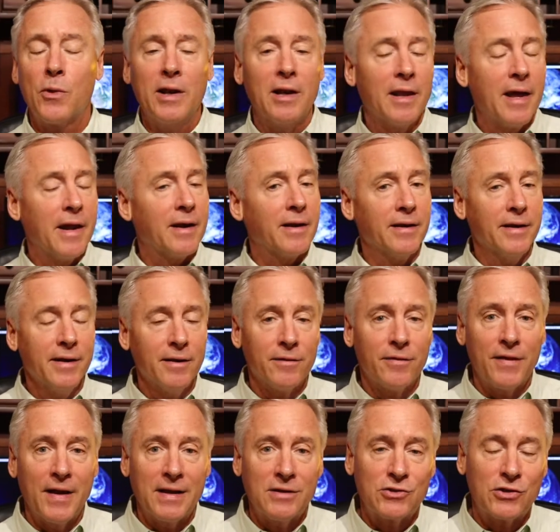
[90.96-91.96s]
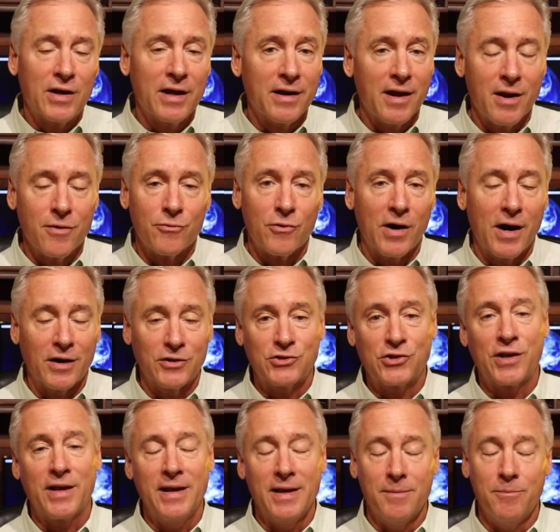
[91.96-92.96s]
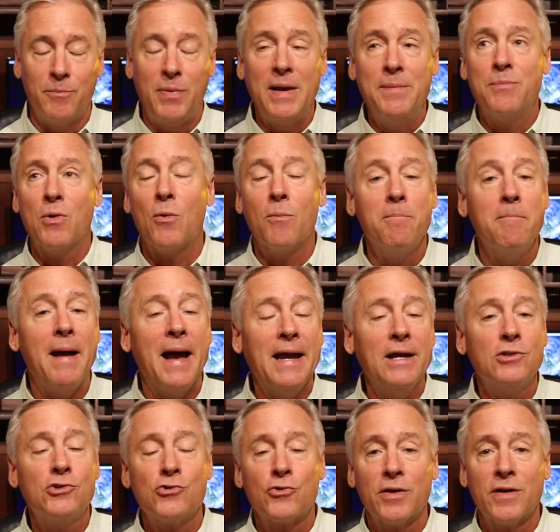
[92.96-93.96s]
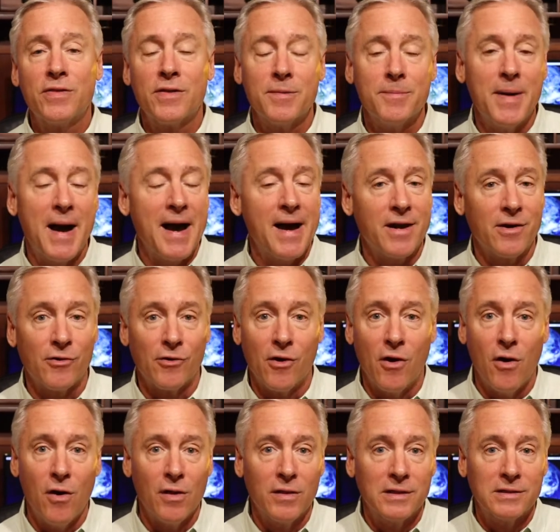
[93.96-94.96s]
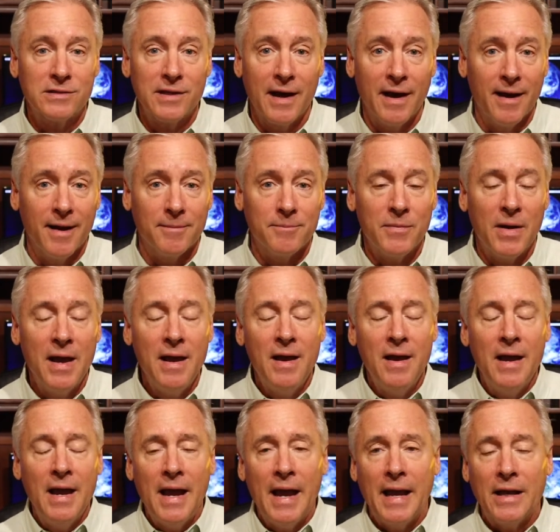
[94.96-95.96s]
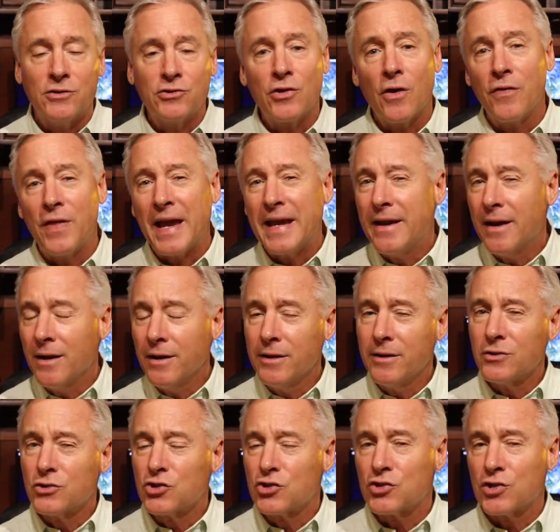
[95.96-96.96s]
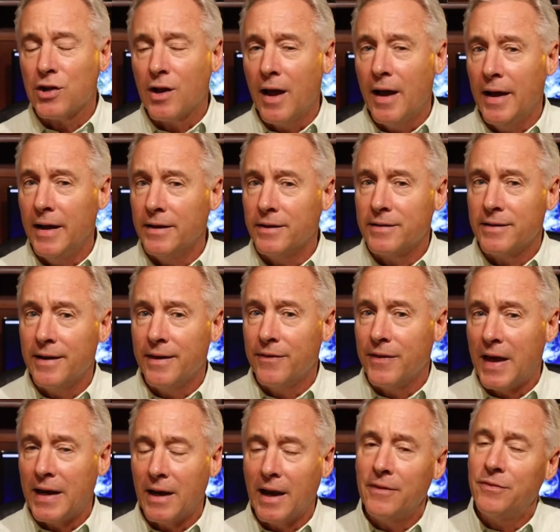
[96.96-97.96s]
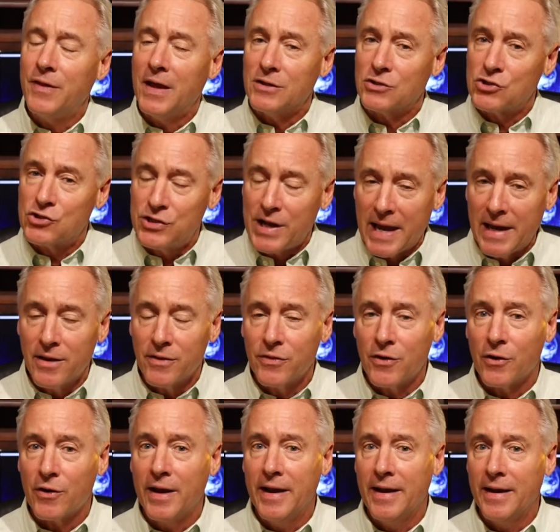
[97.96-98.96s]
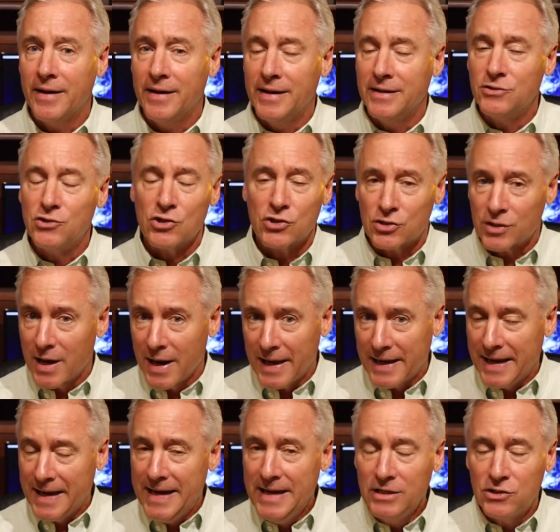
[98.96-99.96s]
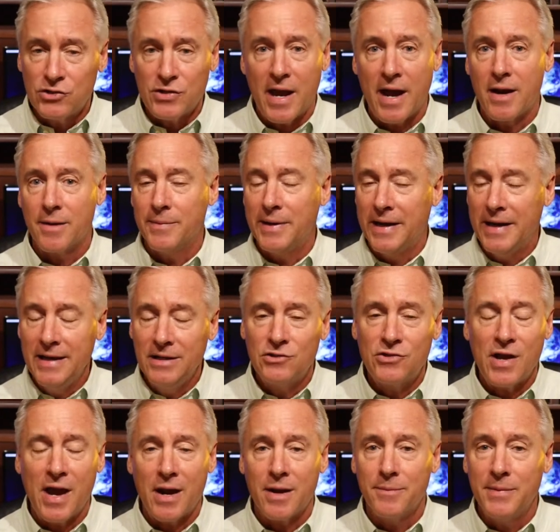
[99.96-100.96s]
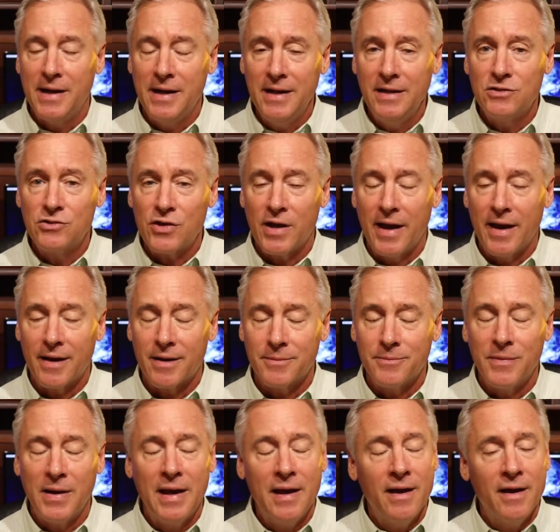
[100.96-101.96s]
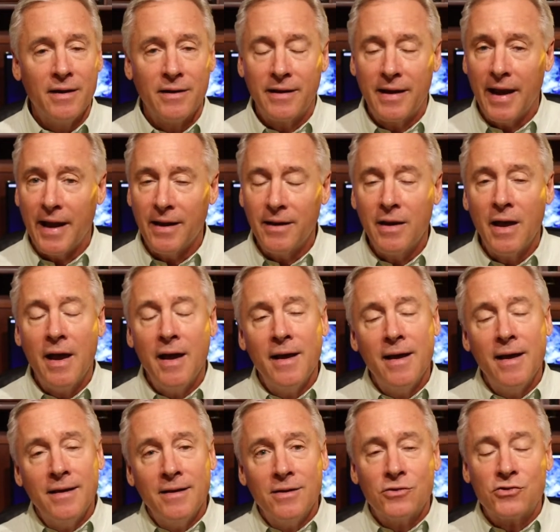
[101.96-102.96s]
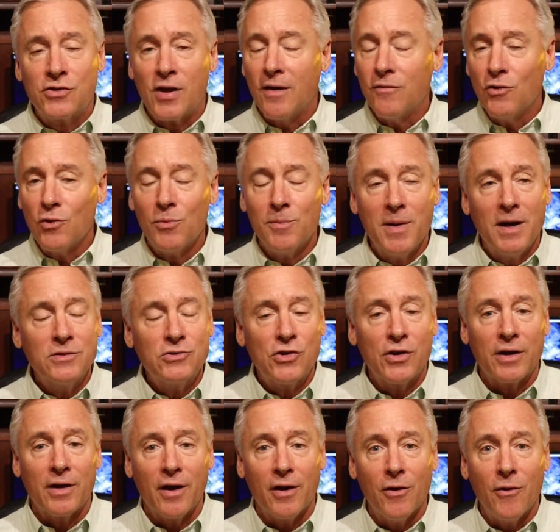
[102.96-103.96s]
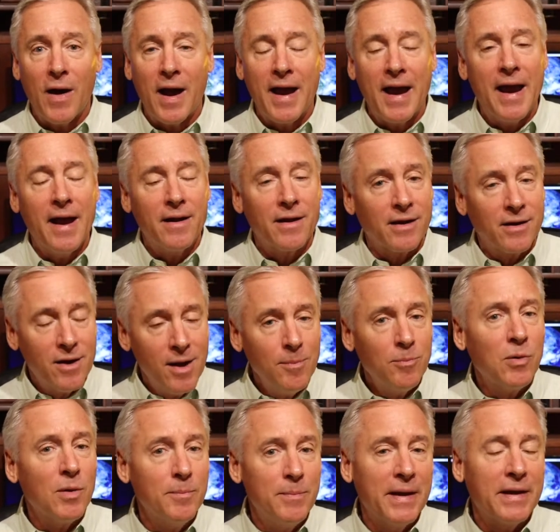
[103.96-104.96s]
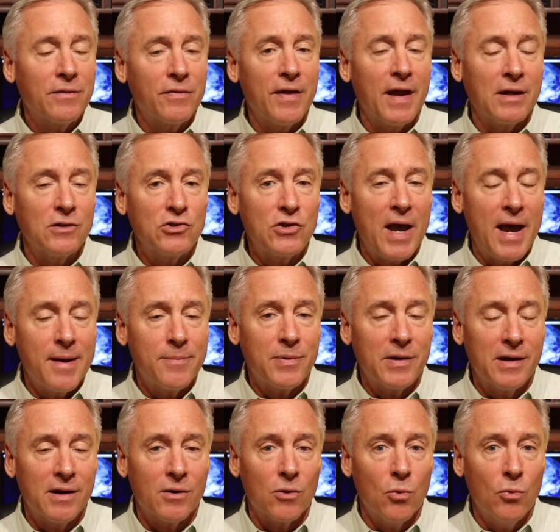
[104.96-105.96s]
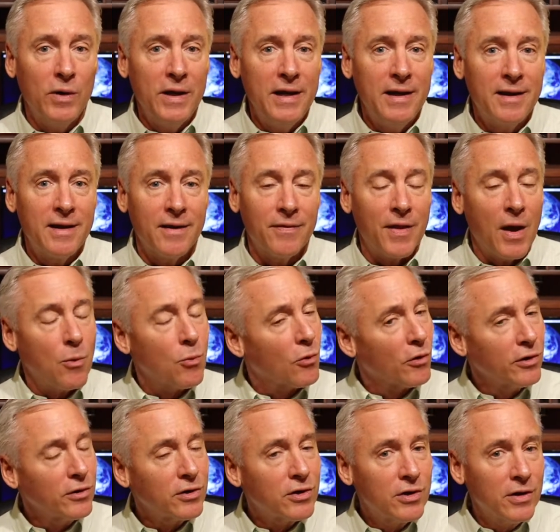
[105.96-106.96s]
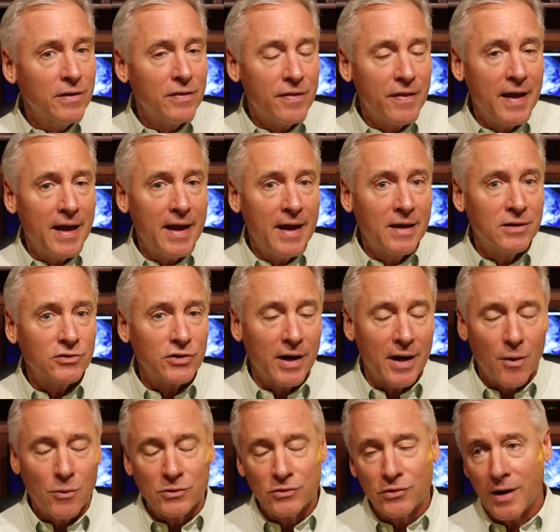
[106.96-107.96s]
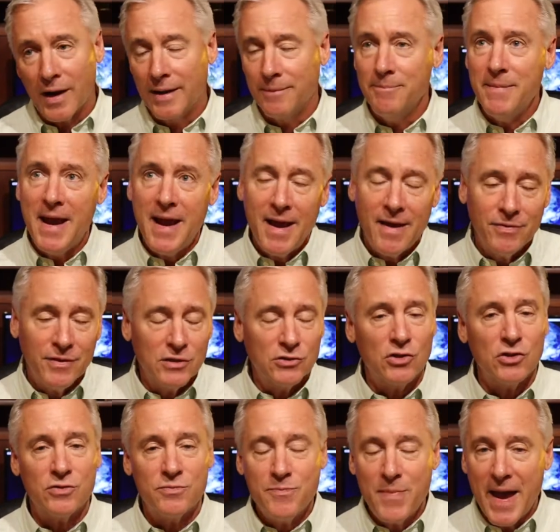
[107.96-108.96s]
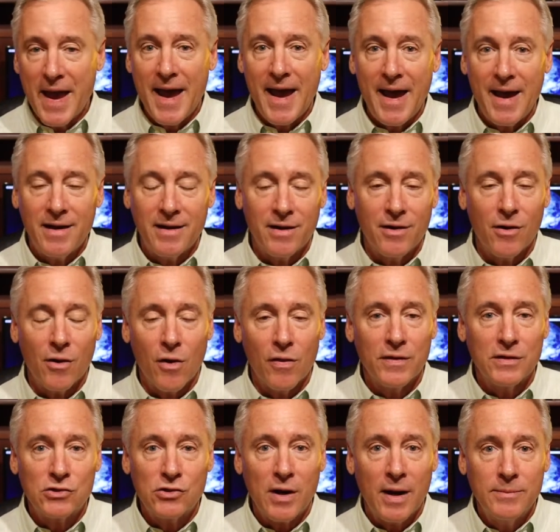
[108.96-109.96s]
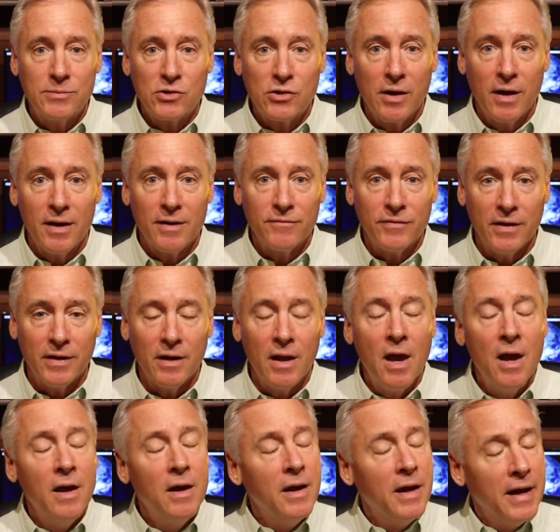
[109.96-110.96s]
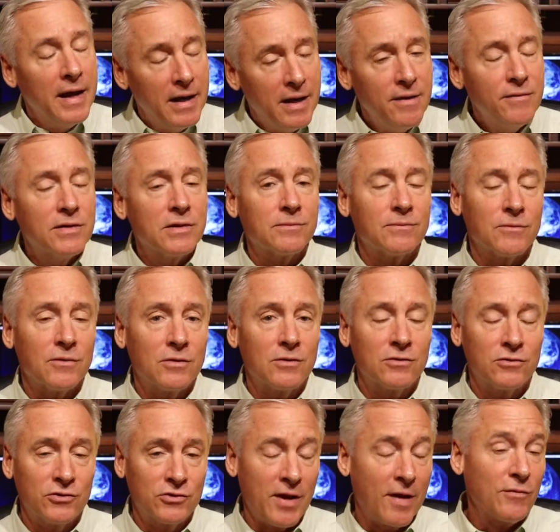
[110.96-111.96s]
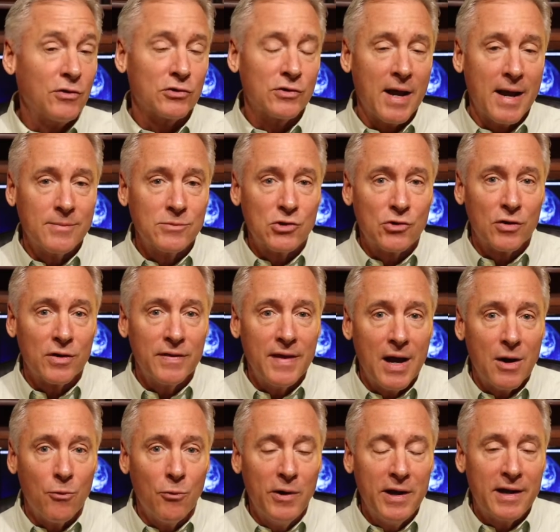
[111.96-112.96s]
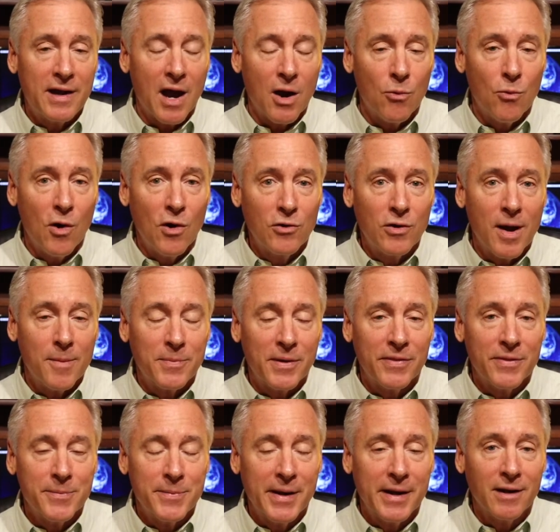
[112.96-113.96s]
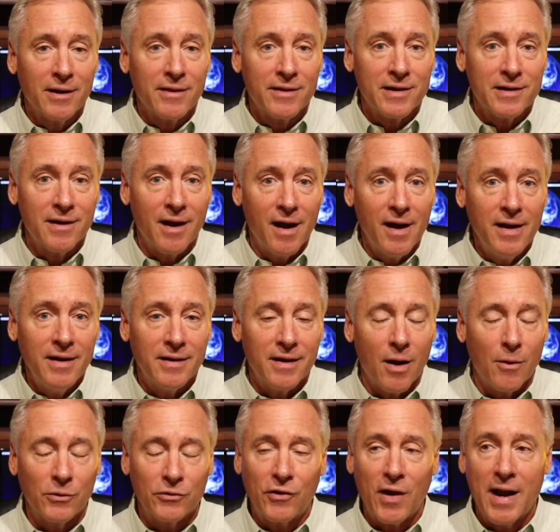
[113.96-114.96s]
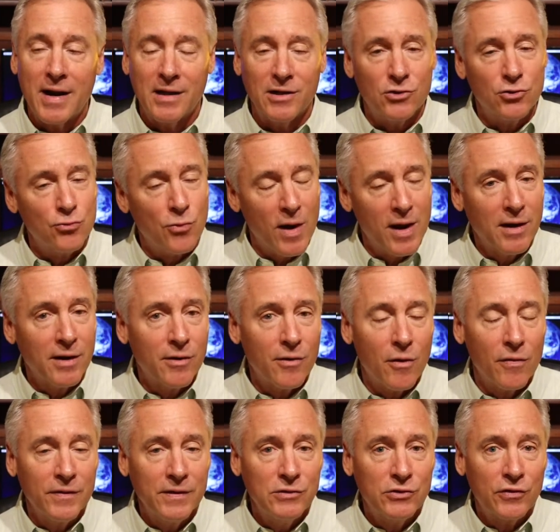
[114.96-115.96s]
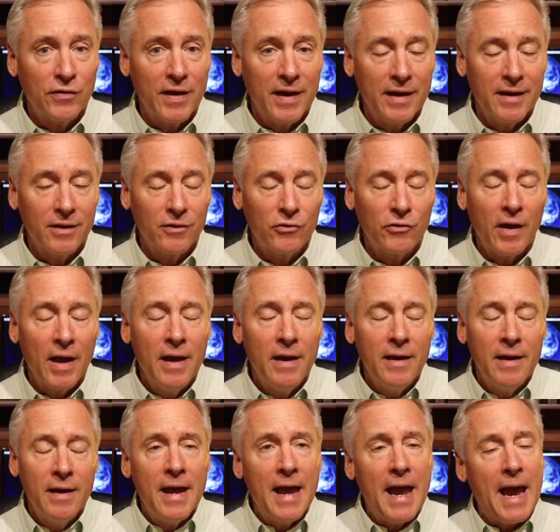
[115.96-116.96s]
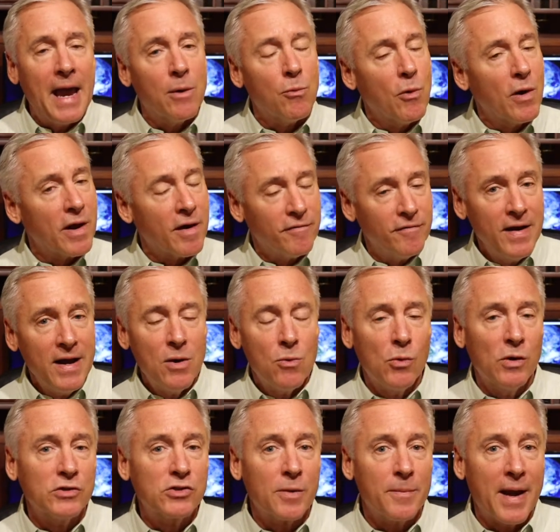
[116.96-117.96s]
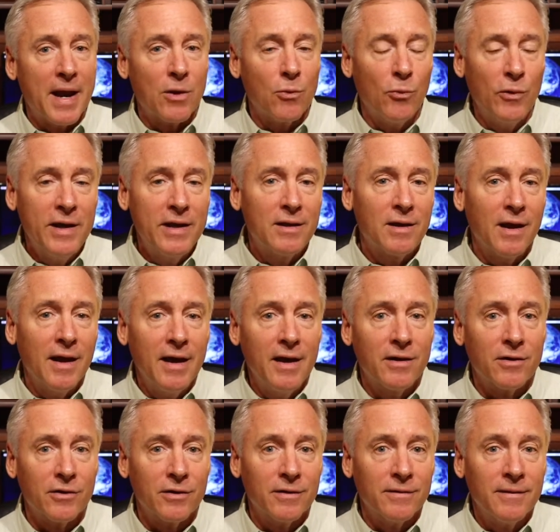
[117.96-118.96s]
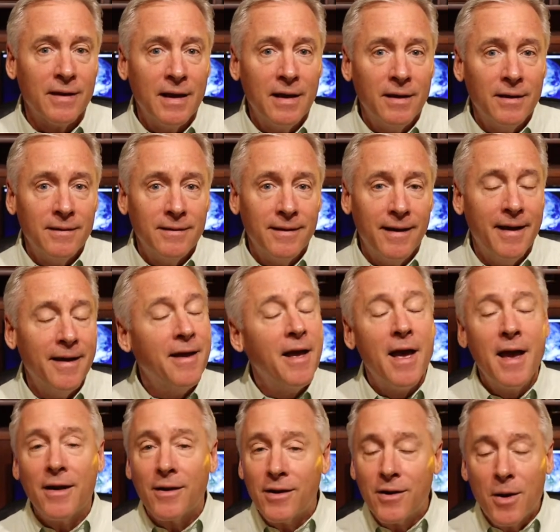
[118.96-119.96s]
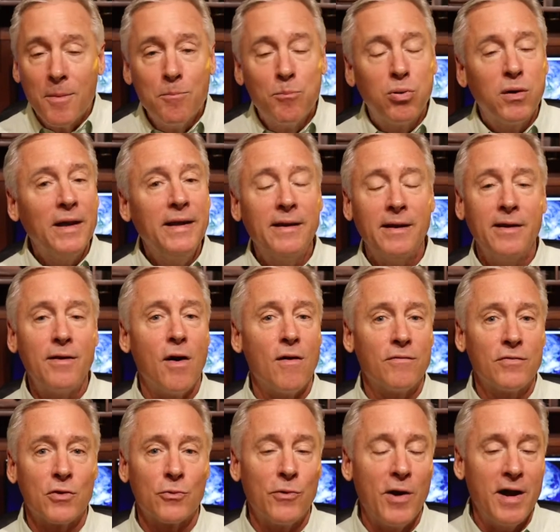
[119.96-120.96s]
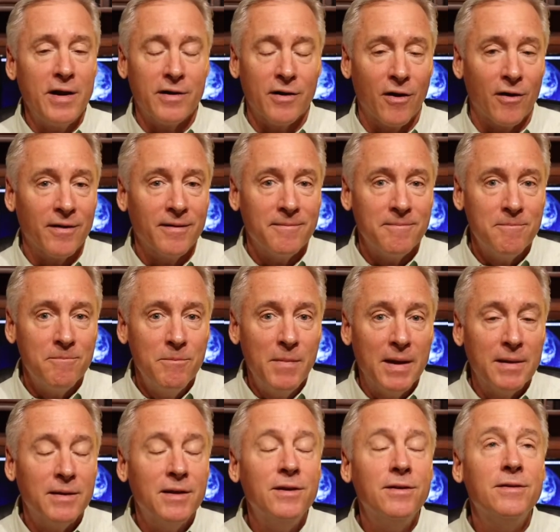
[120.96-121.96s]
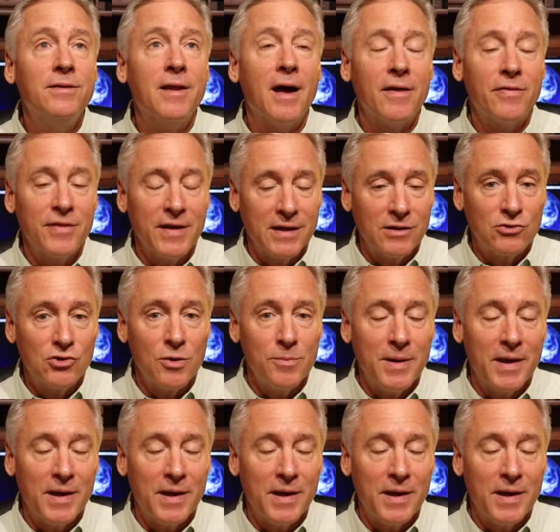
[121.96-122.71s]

we let little things get under our skin. People major in the minor all the time. And so they get a little slight and they let that stay in their head and it just like eats at them and eats at them and eats at them. Okay. Several months ago, I had a couple of big things happen in a week and they weren't good things. And I was like, man, this is bad, all this type of stuff. And it even several times during that week, I woke up in the middle of the night and I was kind of dwelling on these things. And what I found was about a week later, completely off the radar, meant nothing to